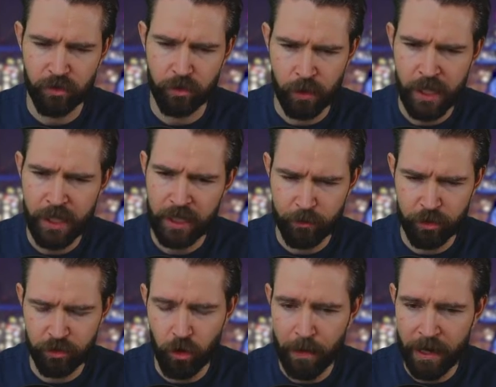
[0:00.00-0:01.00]
So let me
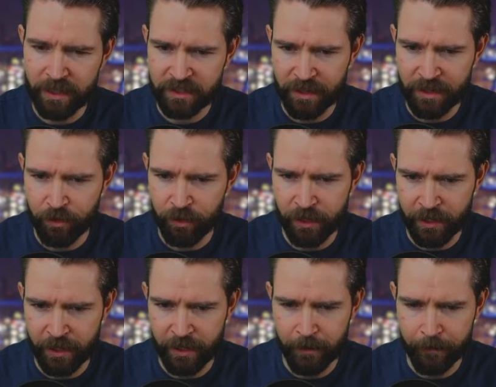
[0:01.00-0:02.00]
just go back, 7
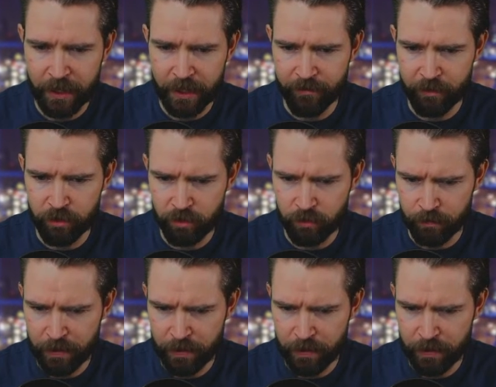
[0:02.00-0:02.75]
there. If I just jump